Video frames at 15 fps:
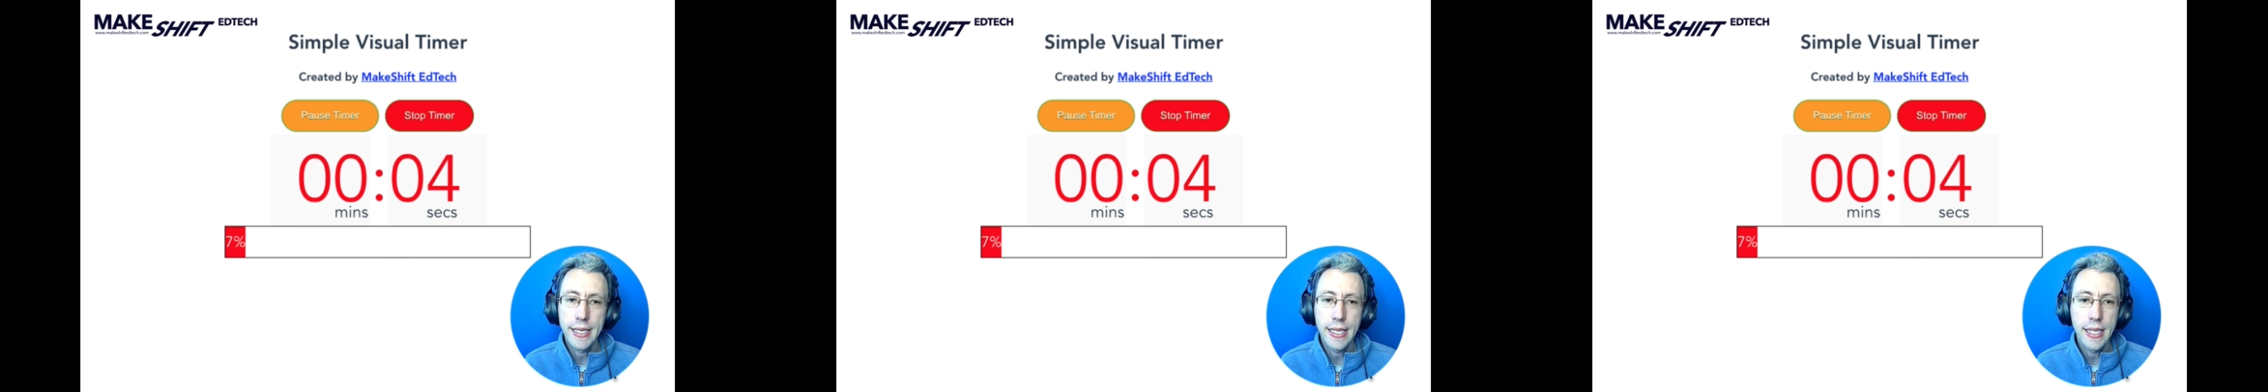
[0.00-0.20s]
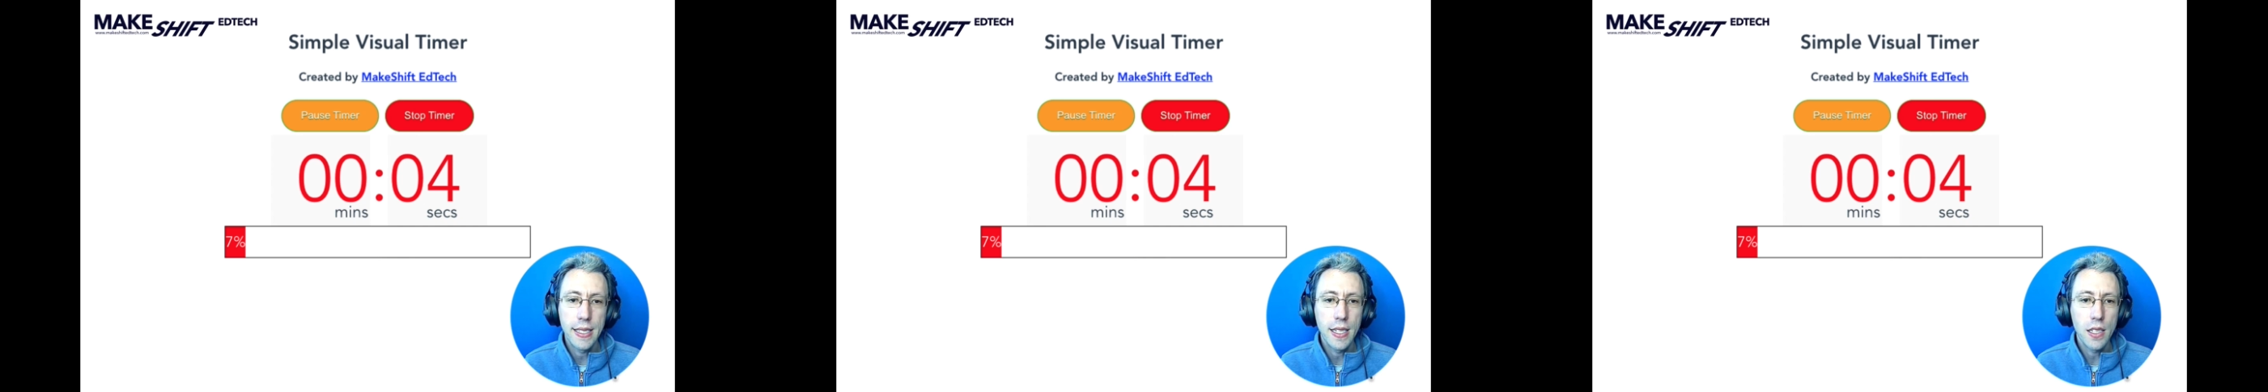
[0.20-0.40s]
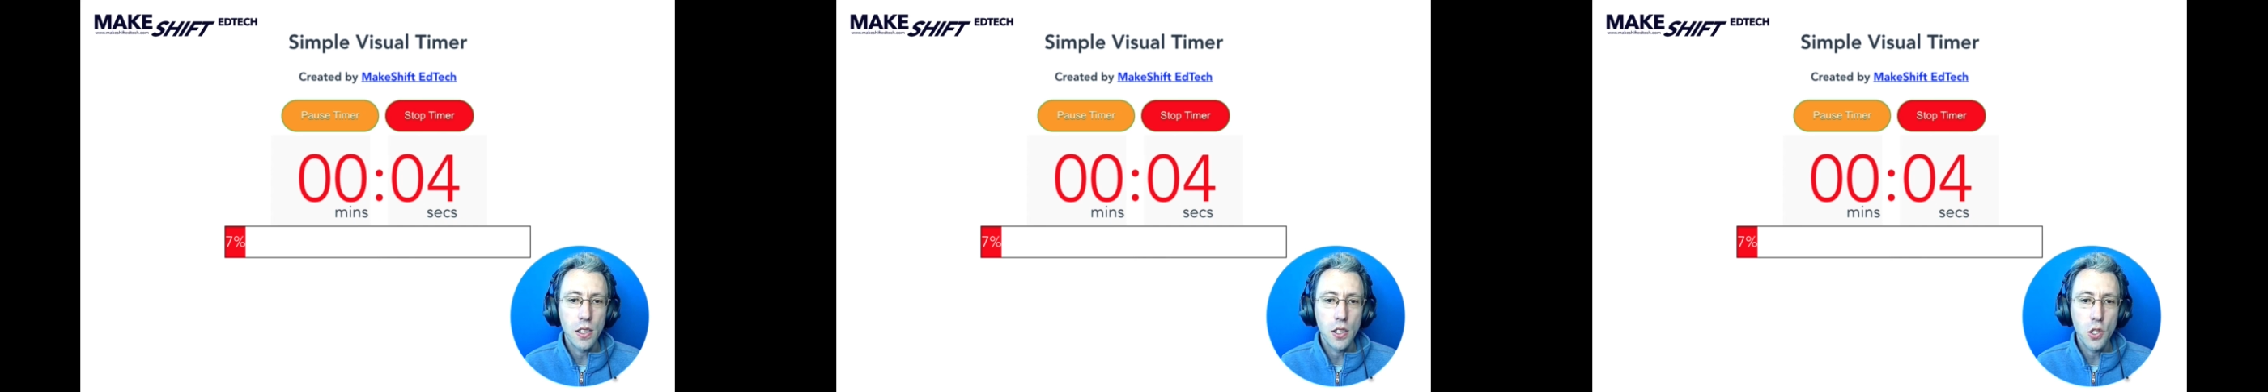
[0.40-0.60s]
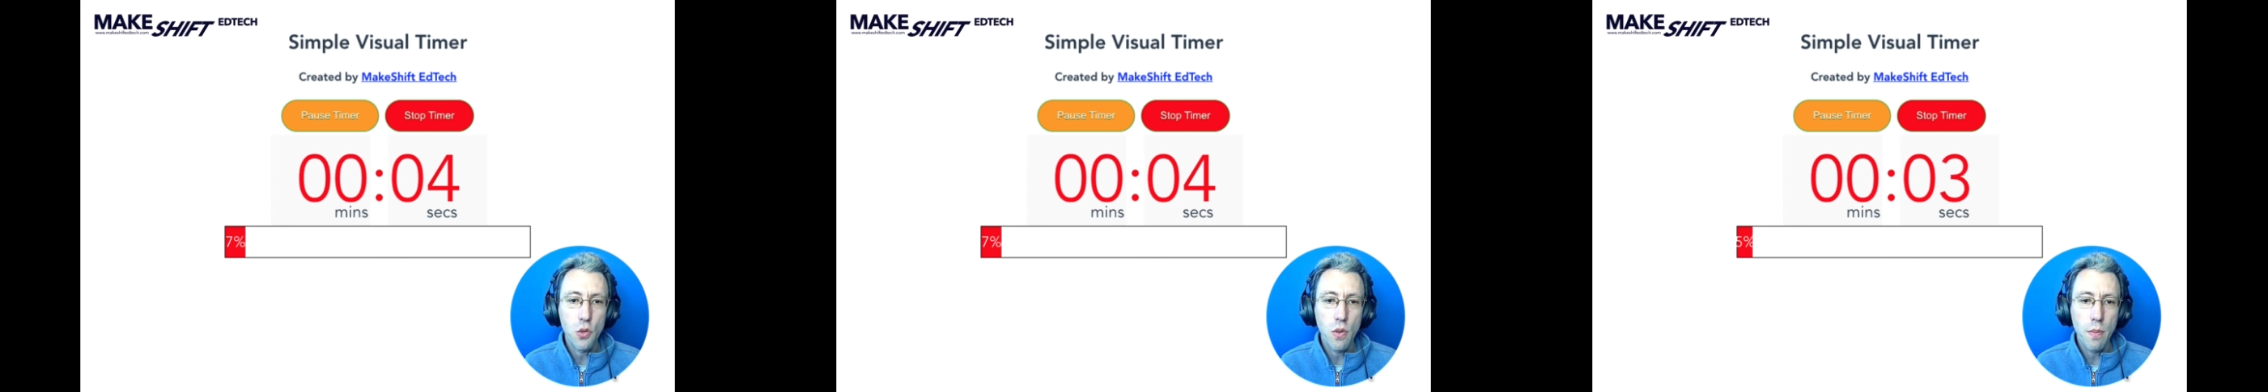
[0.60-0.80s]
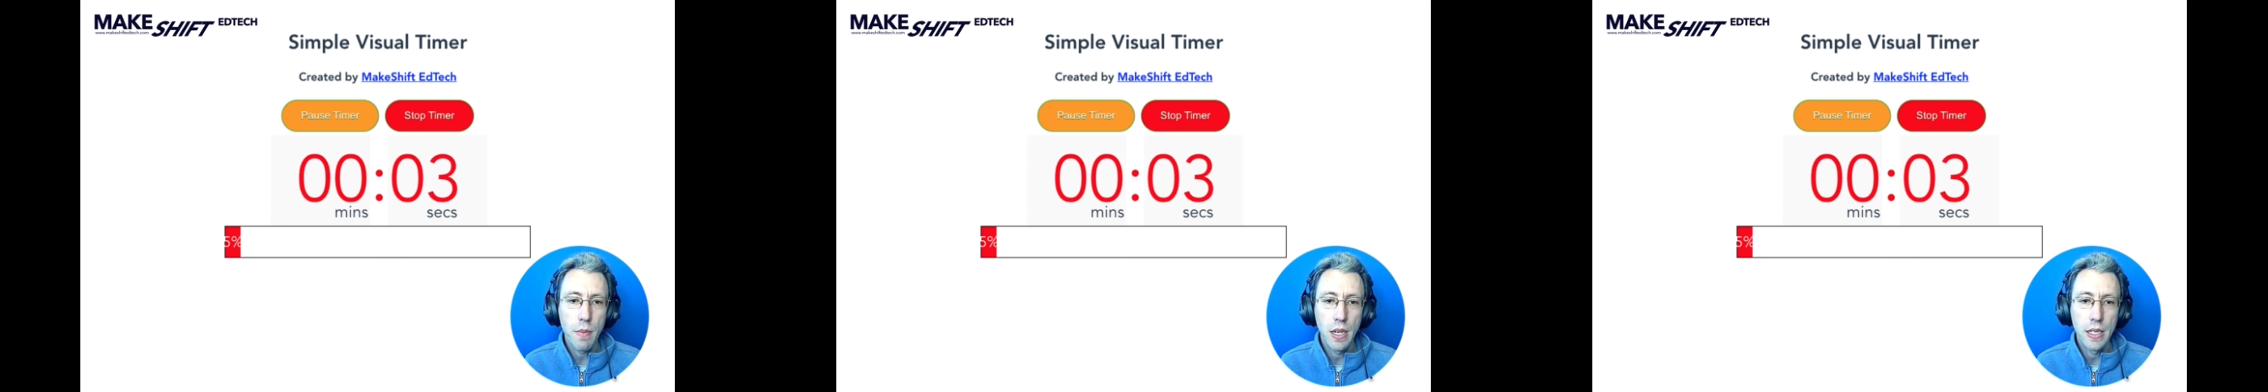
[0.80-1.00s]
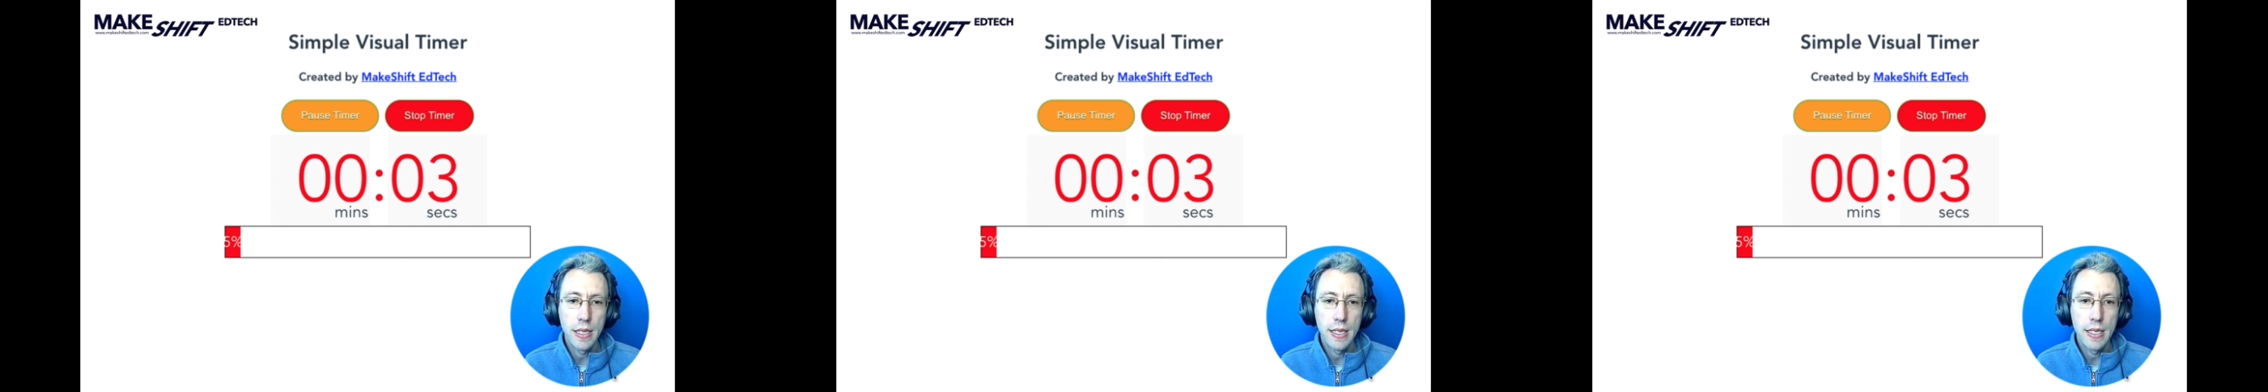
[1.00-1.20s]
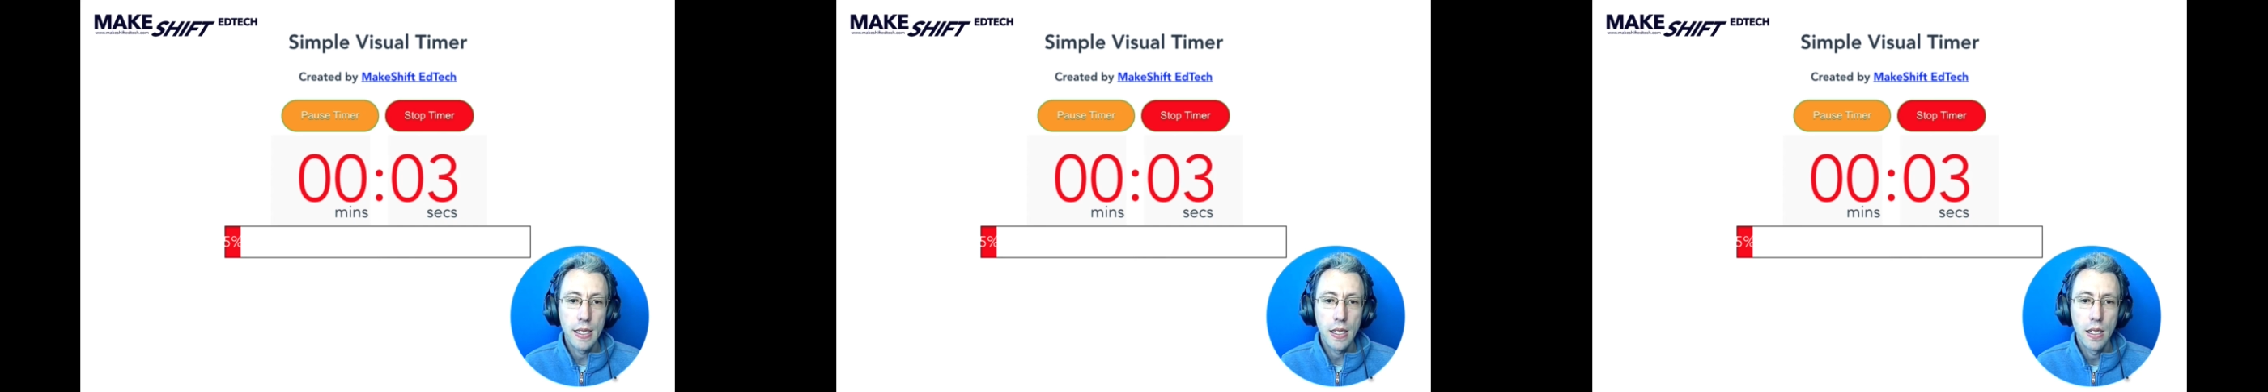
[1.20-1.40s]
it doesn't do a buzz.